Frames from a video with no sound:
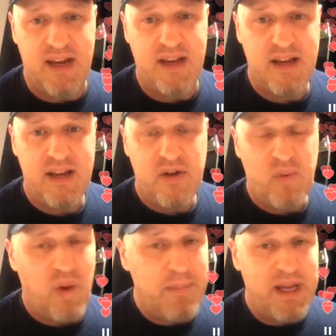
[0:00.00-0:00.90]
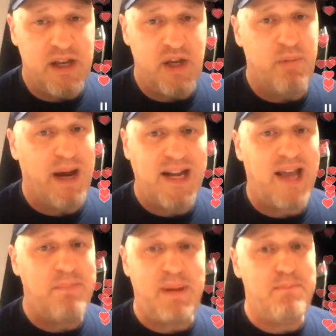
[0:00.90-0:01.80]
Women, you might not be
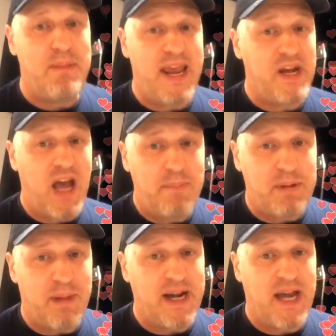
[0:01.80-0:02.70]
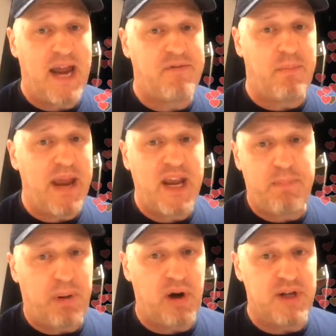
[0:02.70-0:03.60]
made up. You might not have a makeup
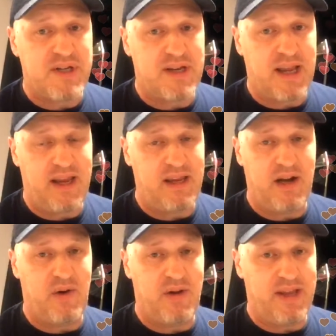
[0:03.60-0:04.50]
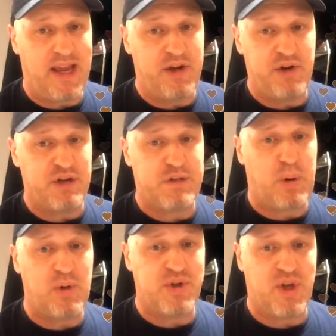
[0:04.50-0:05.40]
artist, you know, at your
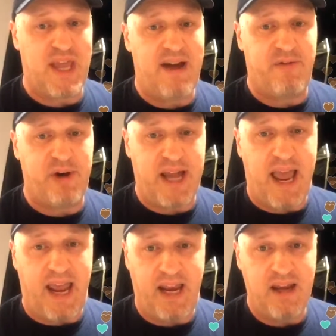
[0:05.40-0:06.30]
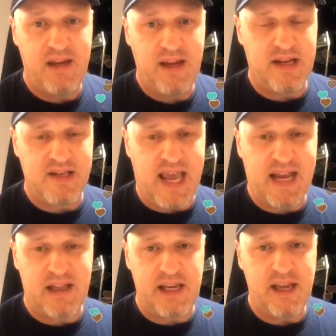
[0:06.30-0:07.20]
disposal every day. Exactly.